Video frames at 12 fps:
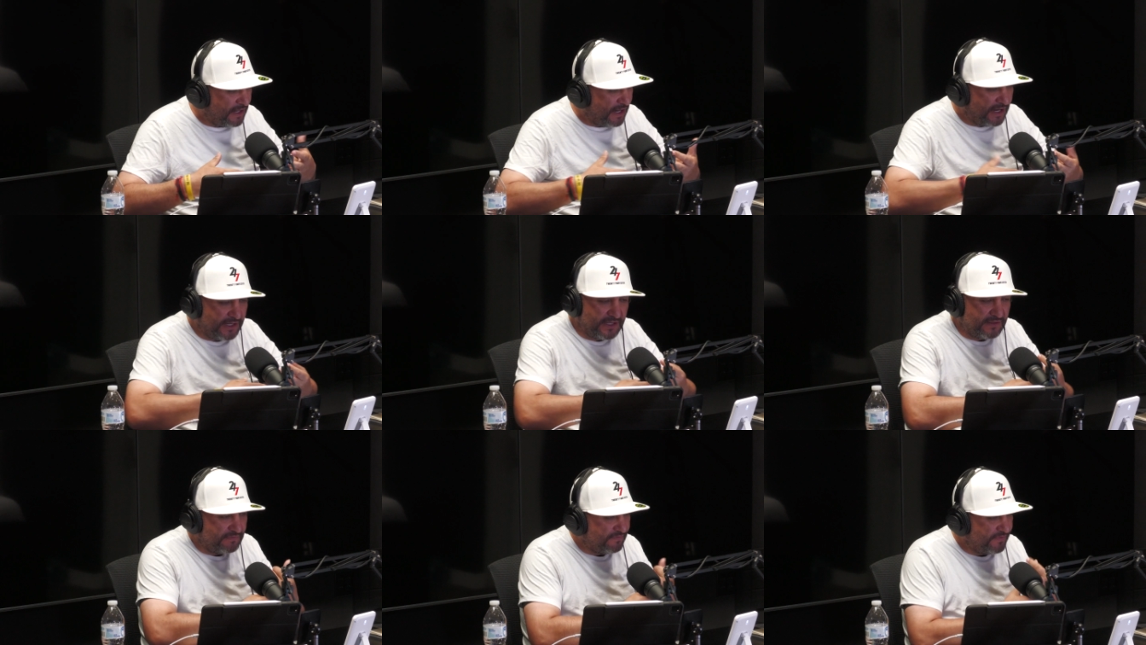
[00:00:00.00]
I
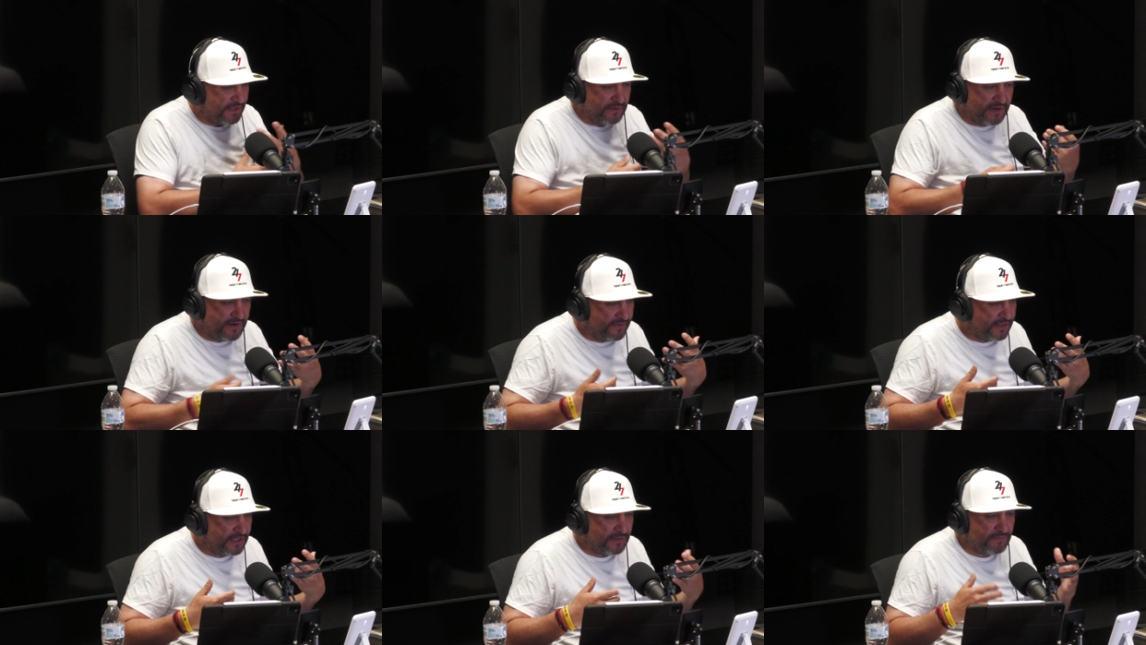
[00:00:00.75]
can feel
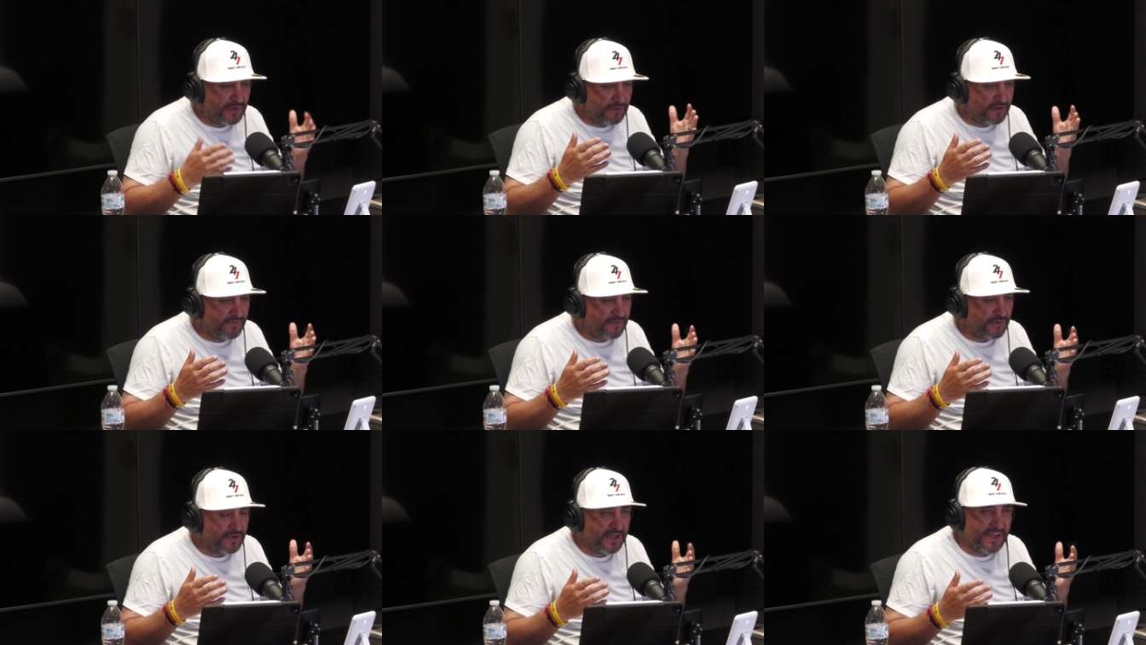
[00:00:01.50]
everything
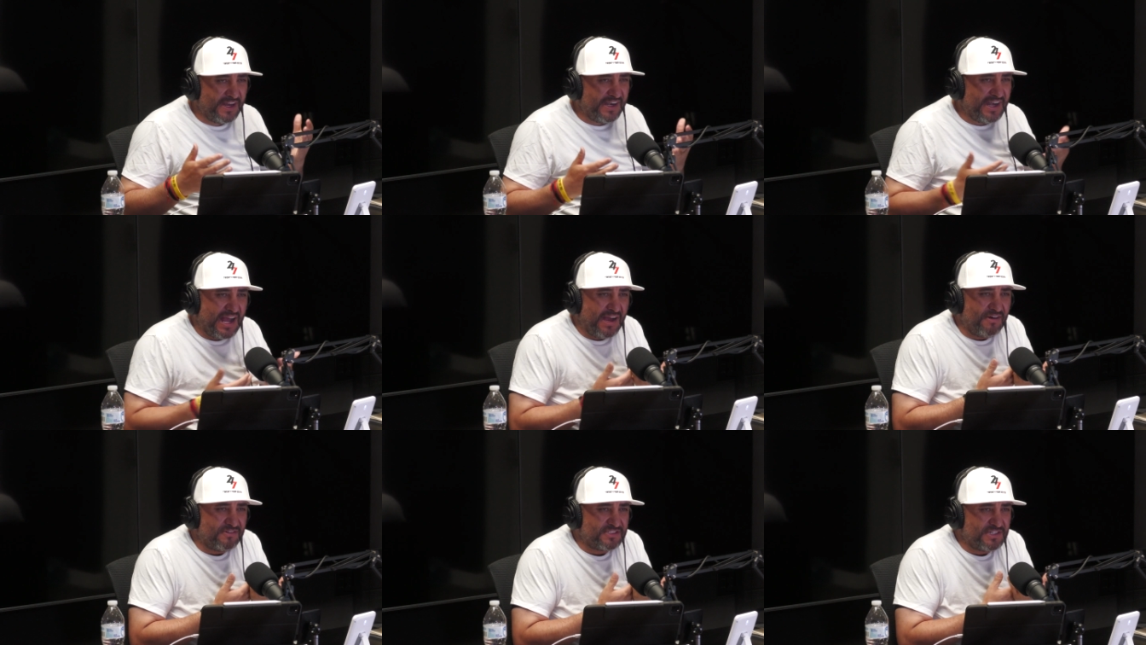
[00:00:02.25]
beautiful.
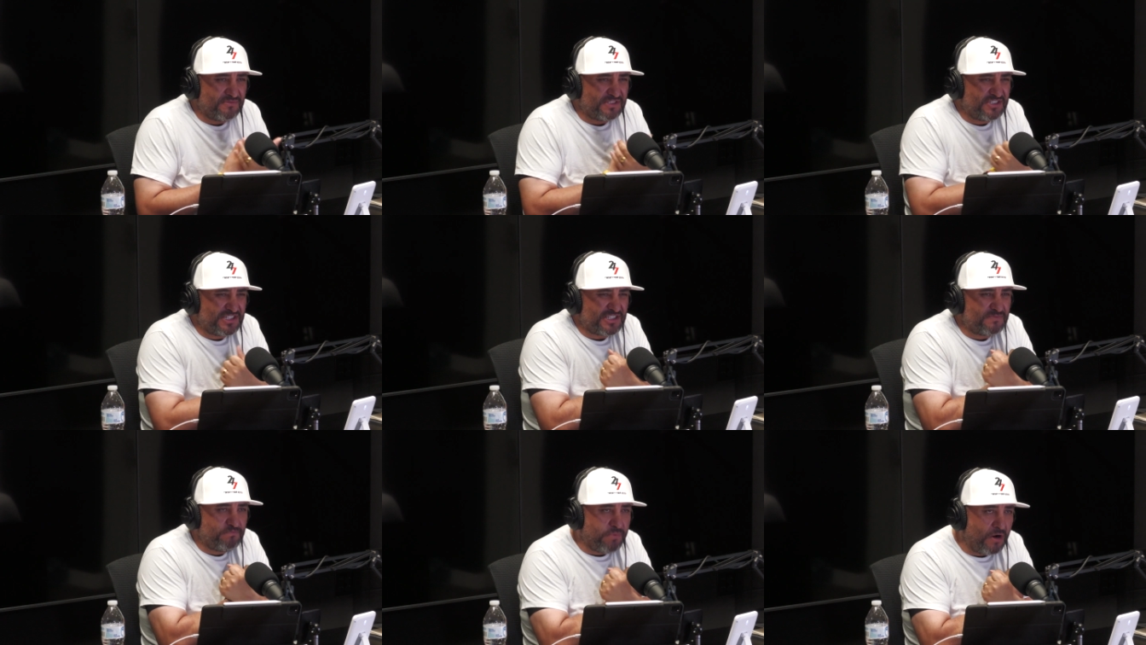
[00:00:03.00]
Now she was
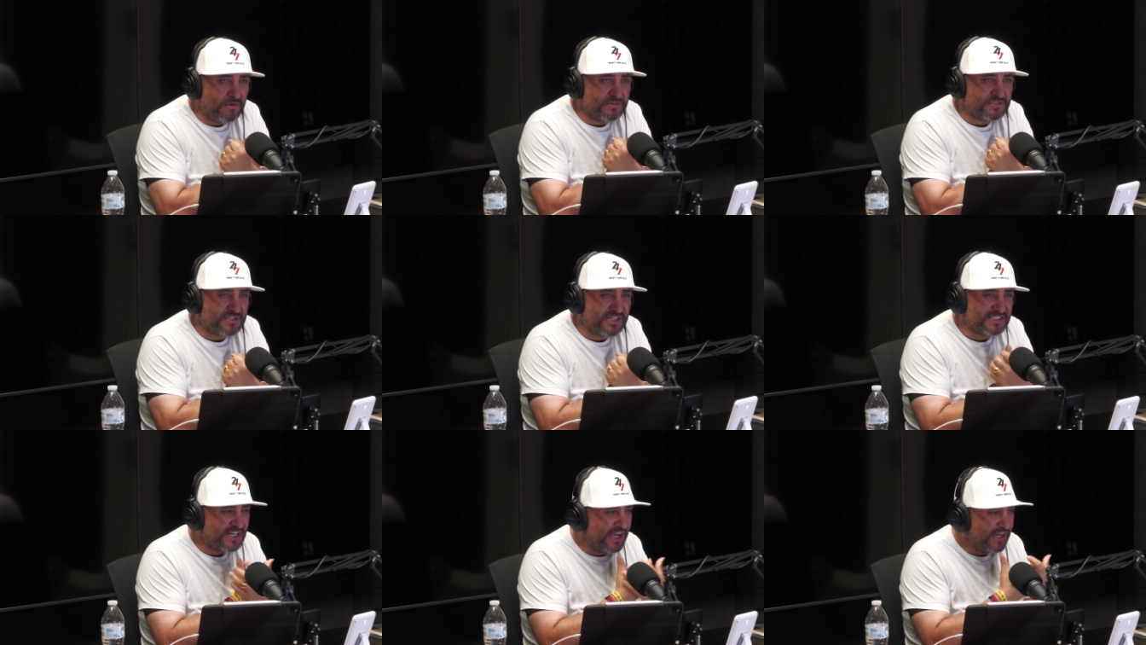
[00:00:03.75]
just bones.
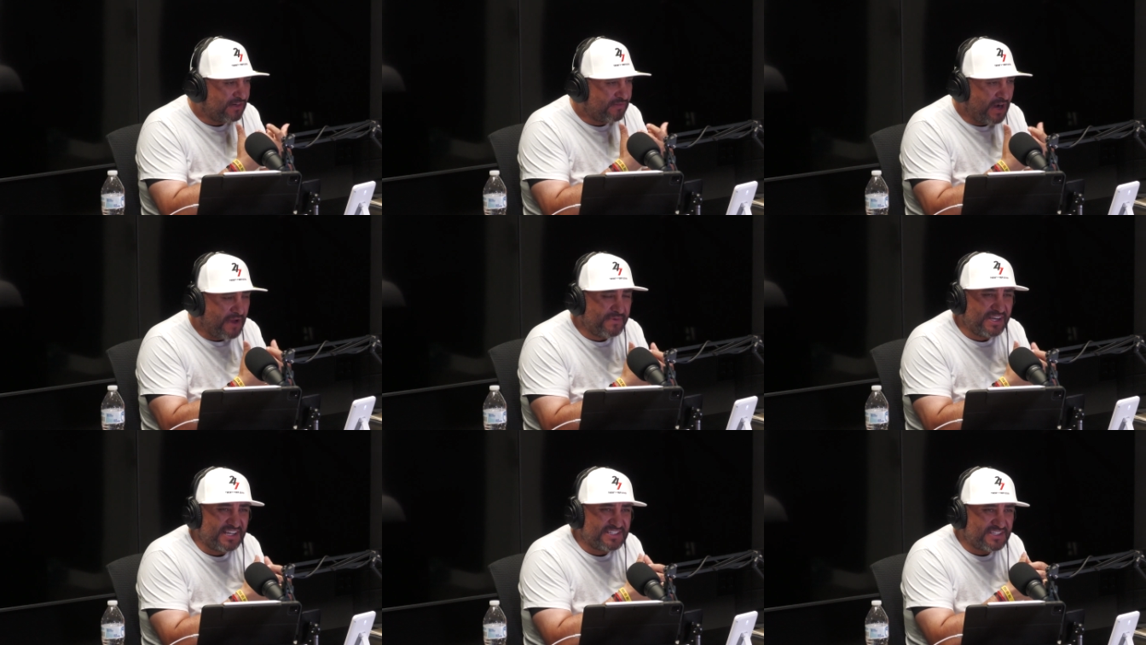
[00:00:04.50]
It's like
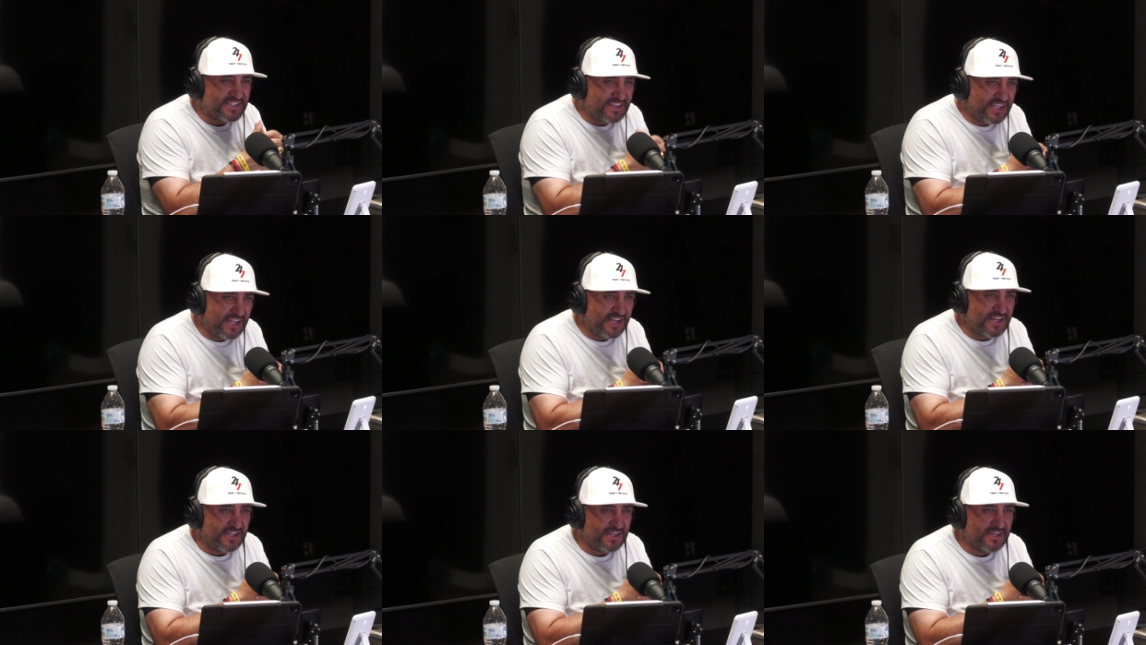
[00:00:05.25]
grabbing a
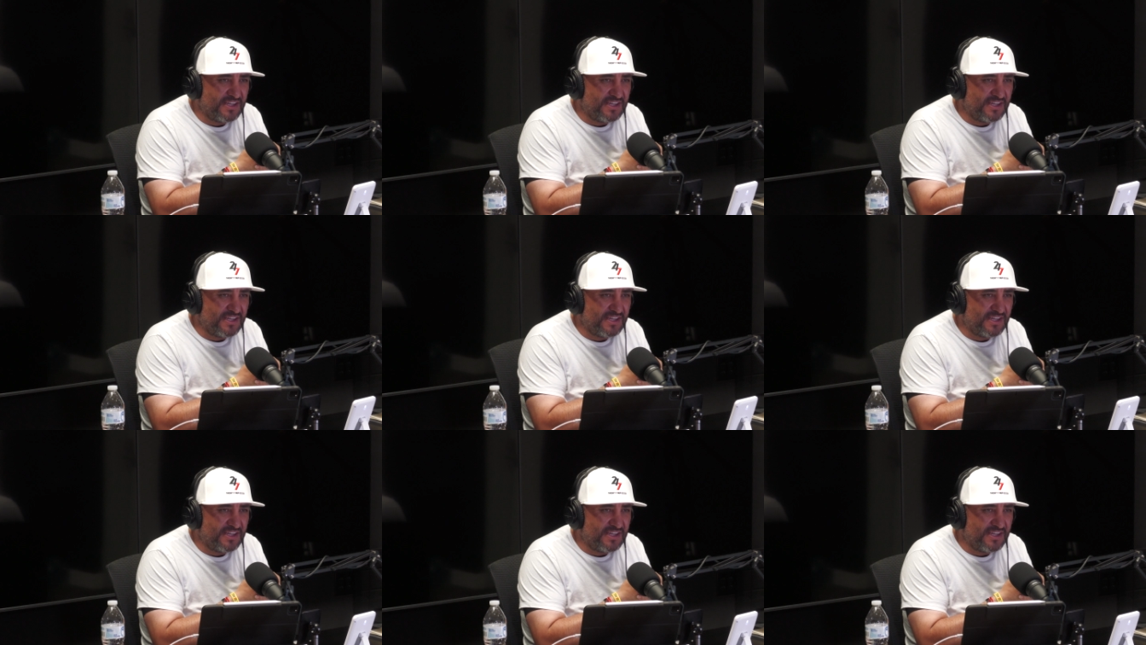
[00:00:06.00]
stick